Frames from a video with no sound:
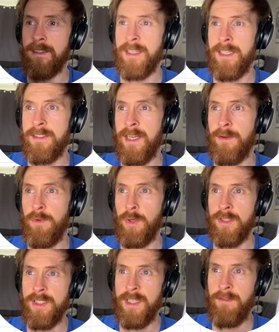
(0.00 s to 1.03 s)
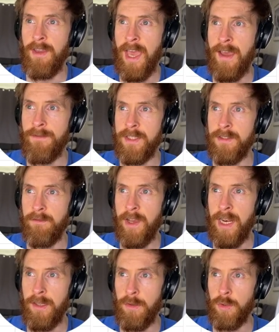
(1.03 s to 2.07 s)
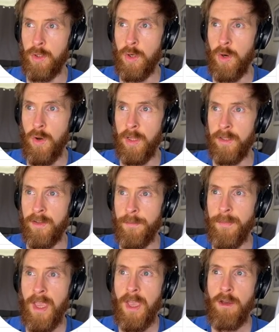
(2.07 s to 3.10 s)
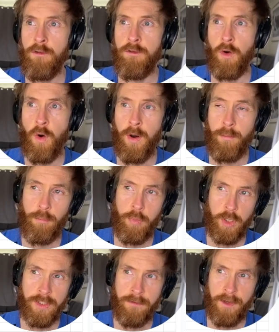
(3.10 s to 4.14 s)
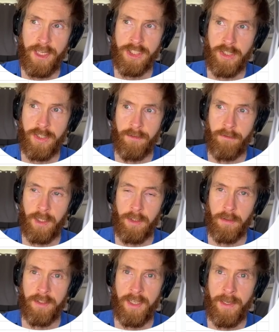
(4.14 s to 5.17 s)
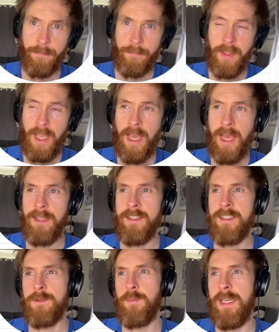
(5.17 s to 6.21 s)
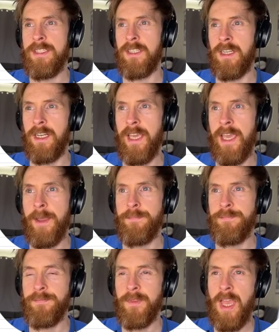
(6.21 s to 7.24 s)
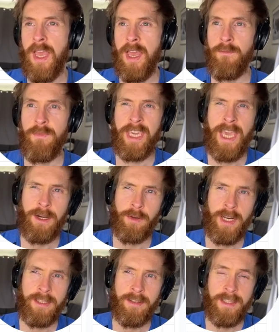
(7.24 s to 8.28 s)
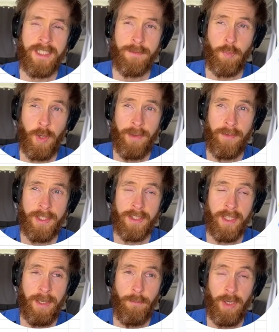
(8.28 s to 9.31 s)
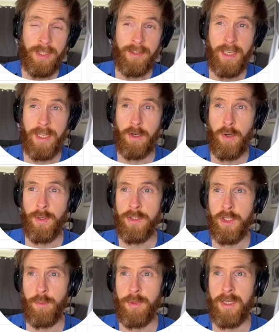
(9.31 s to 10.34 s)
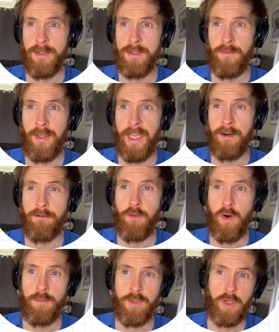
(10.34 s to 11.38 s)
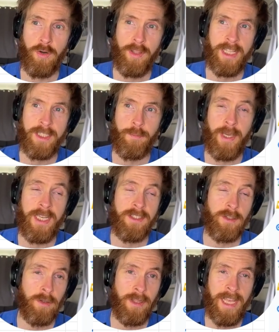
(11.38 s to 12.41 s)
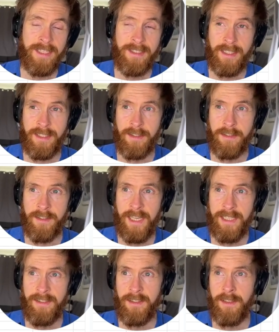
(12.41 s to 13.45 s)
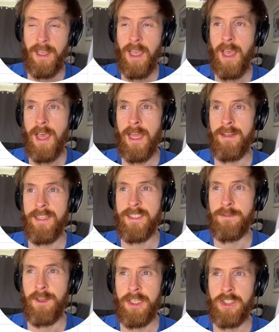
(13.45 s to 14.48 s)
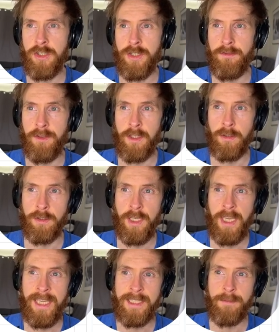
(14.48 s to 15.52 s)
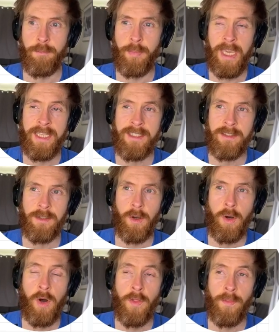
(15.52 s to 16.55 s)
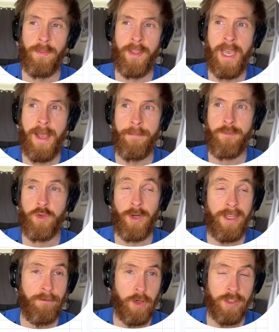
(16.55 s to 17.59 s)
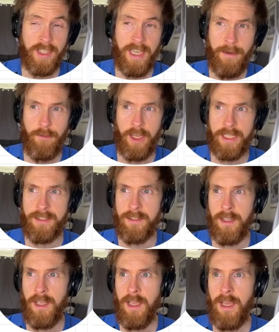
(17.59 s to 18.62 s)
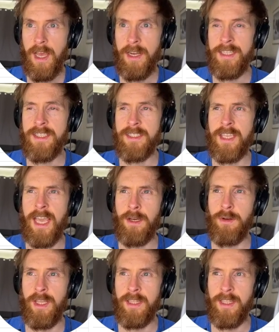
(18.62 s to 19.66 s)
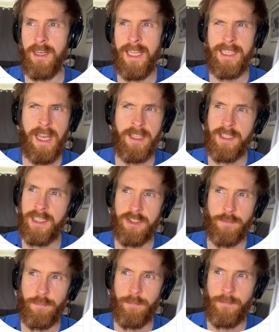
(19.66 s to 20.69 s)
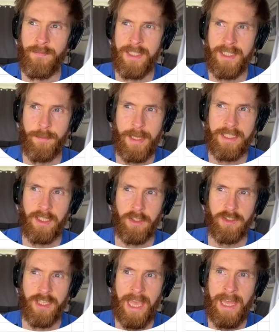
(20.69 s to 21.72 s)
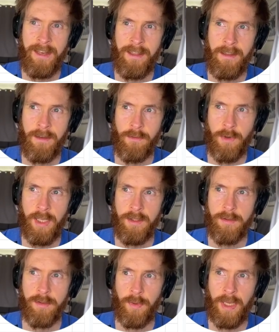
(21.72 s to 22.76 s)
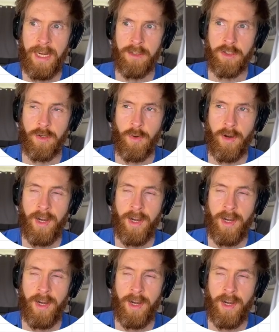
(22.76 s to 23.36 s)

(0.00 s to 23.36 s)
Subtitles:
sets here, you can see we have this value called form plus fixture difficulty, and this is basically, we calculated this previously with the code interpreter, so we get a form score that's based on last season's stats, and this fixture difficulty is based on the 3 first game weeks, and this is calculated. This is basically just added, right? So we get a score